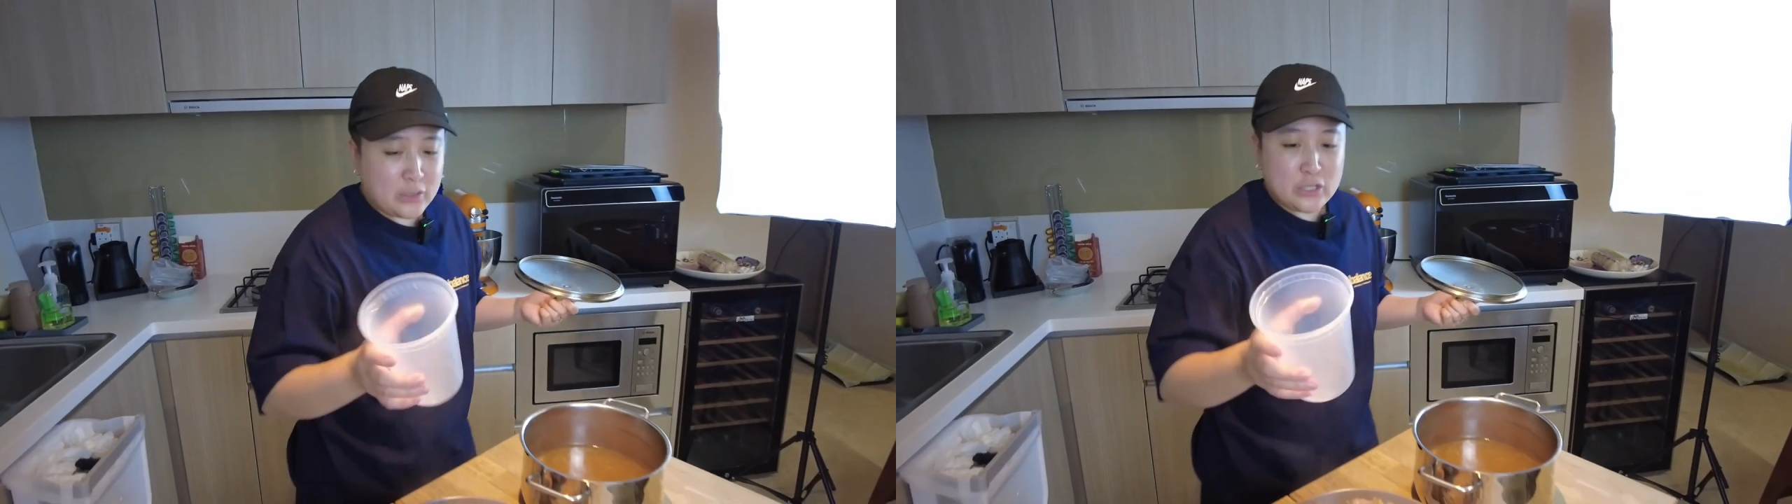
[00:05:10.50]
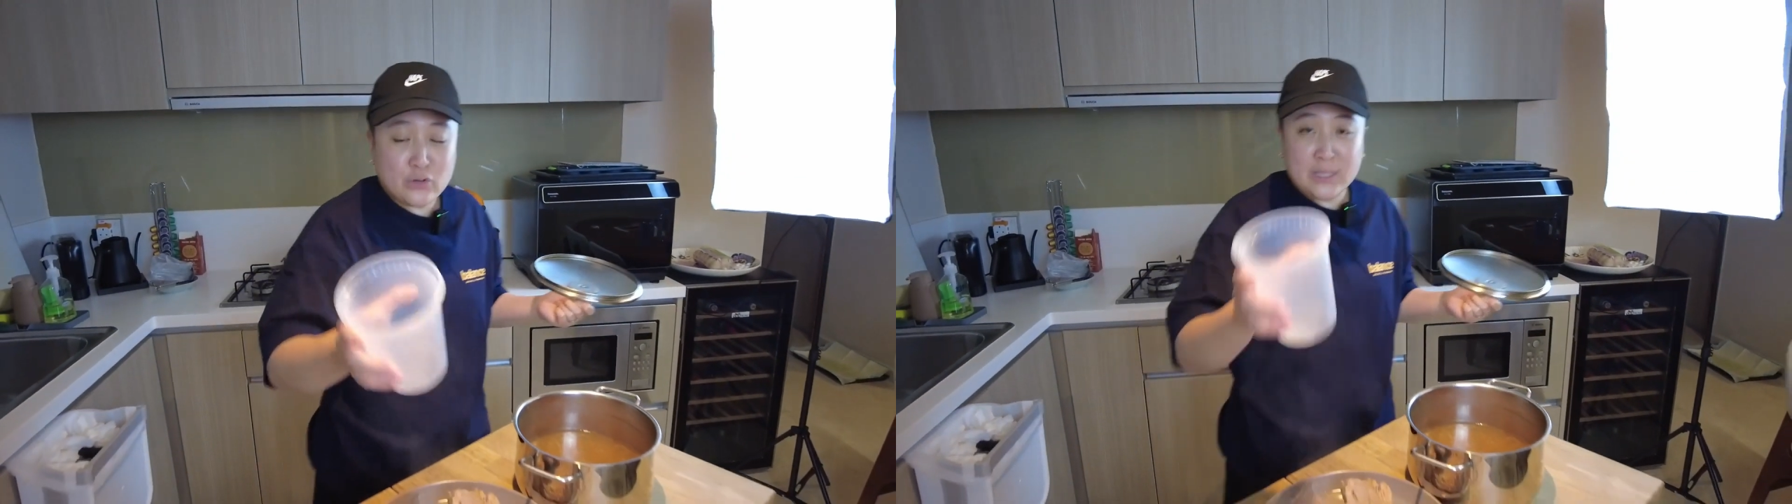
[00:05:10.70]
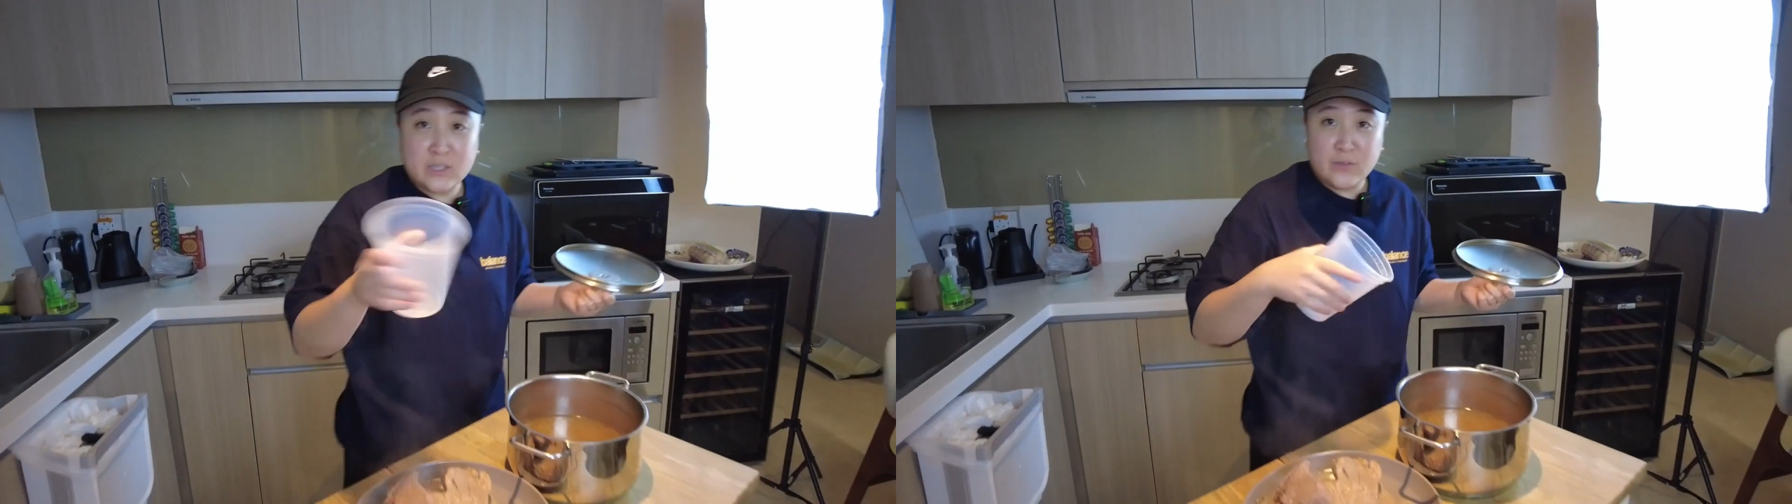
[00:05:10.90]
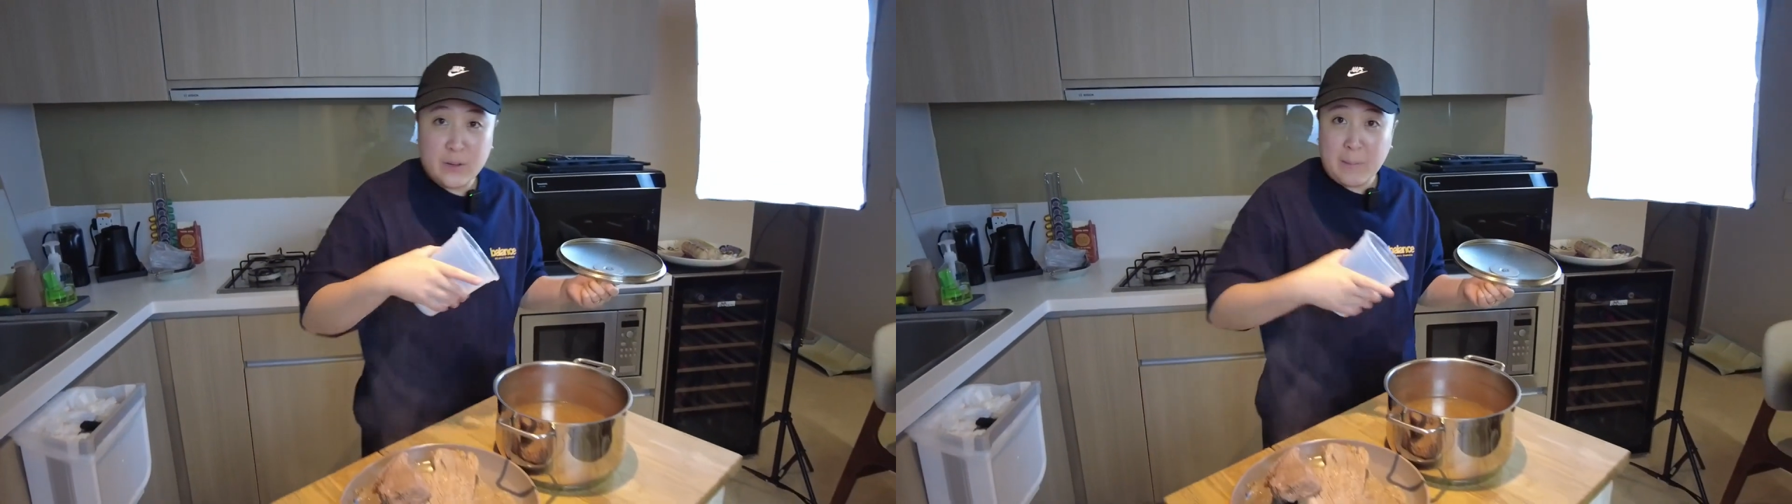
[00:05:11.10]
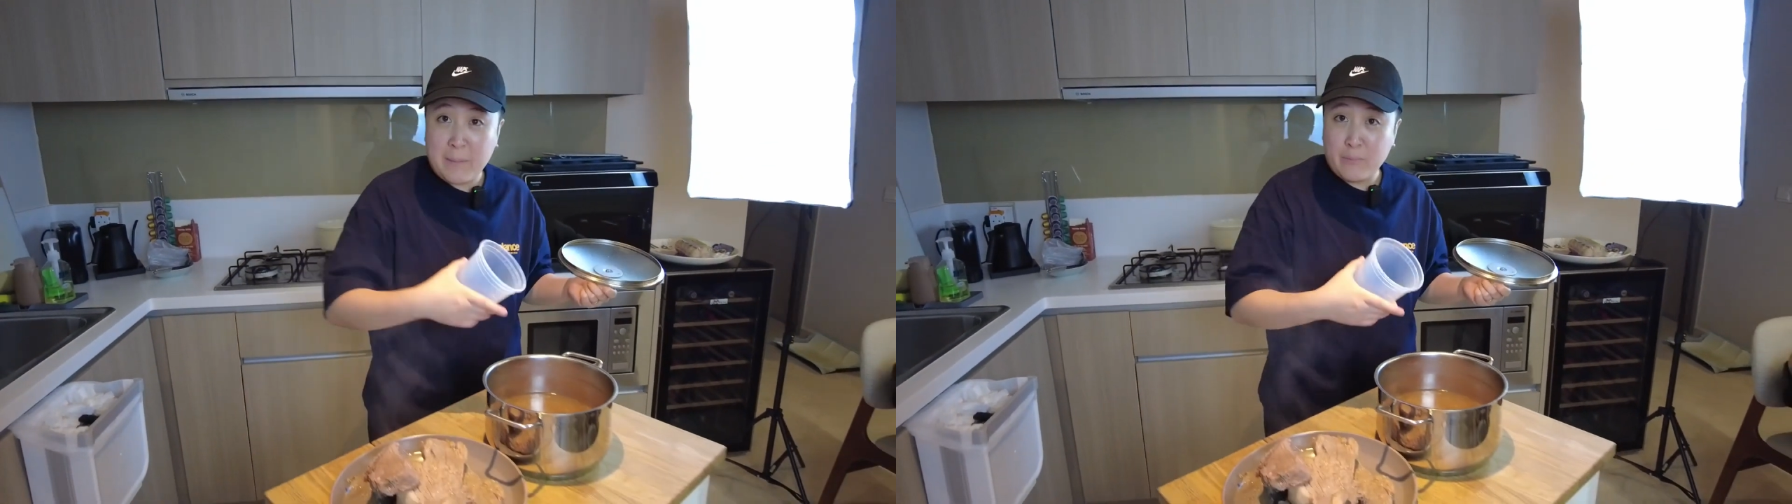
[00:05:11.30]
gonna transfer
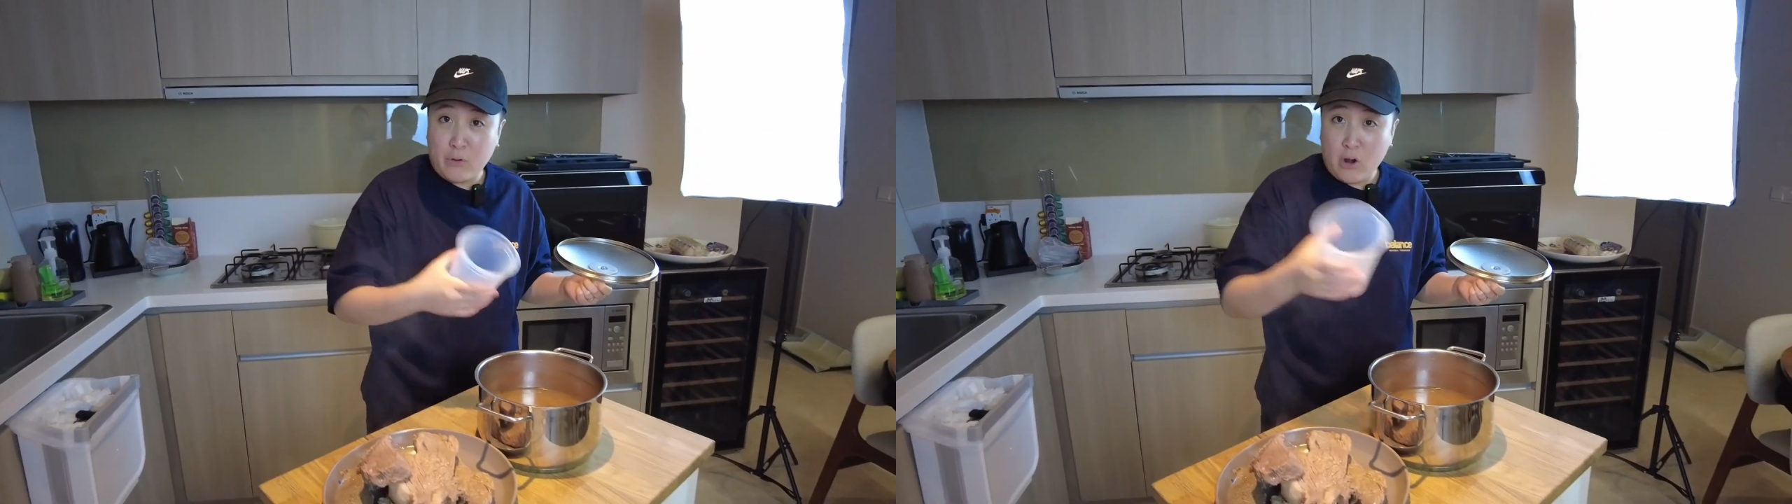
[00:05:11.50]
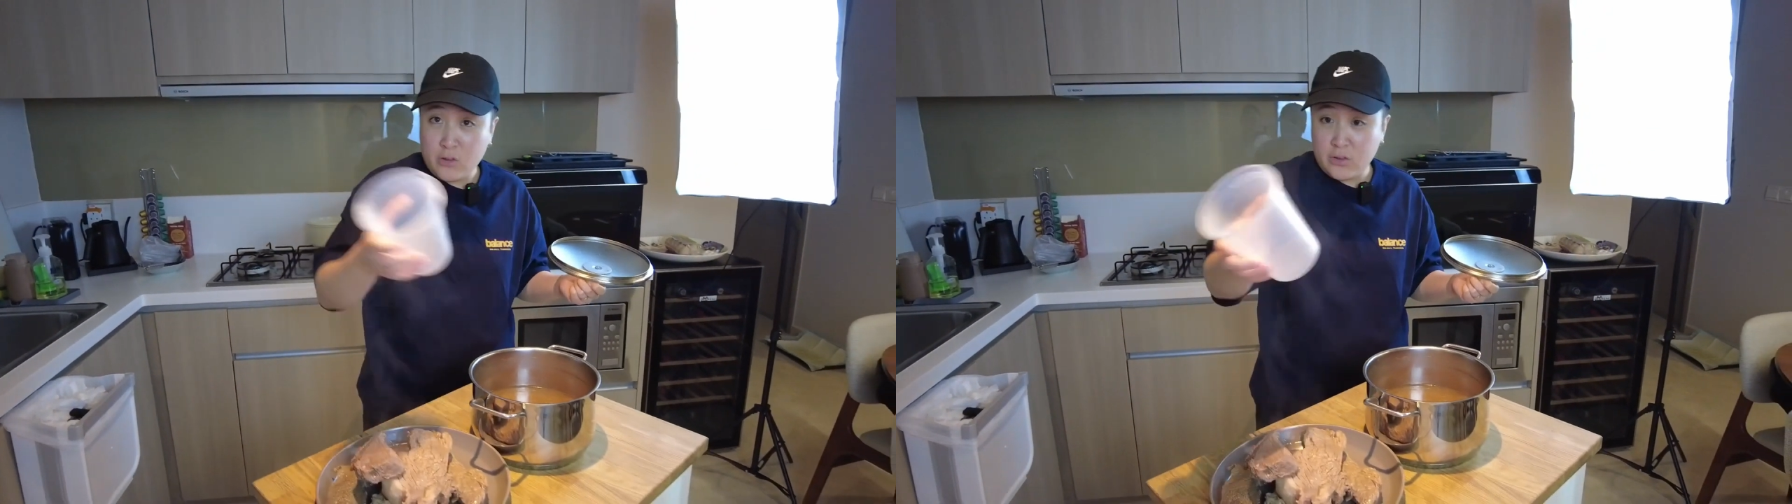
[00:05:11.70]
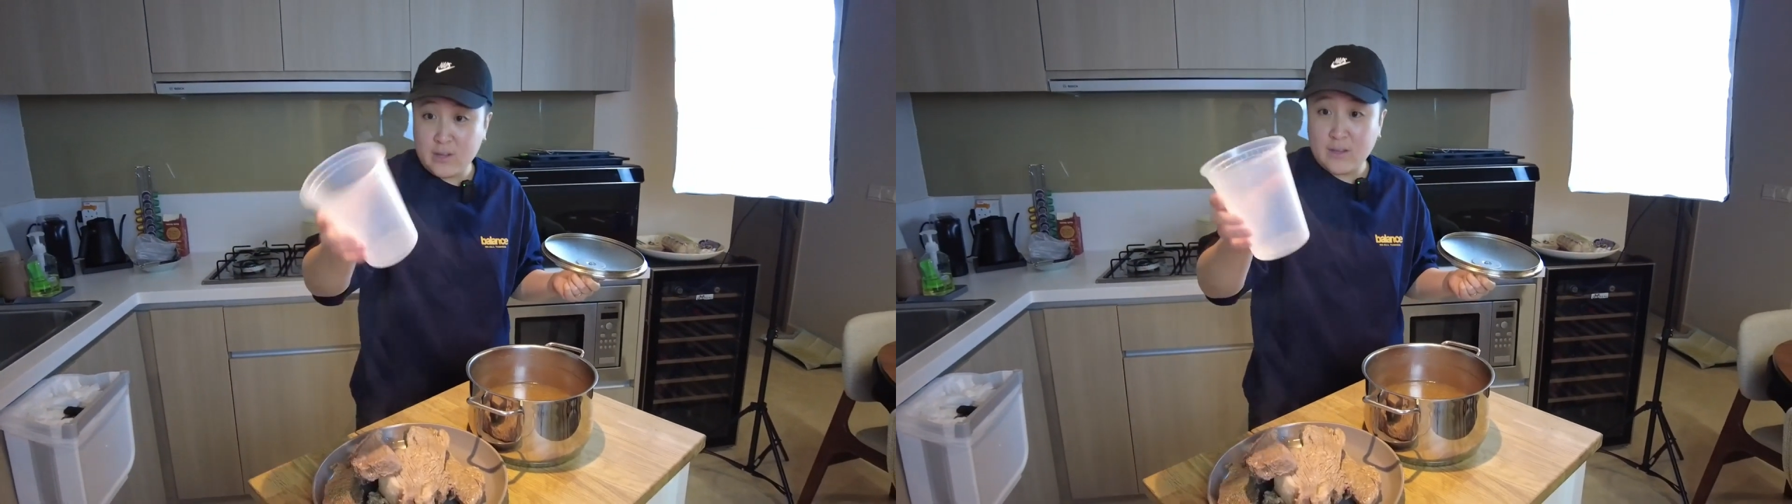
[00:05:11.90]
my broth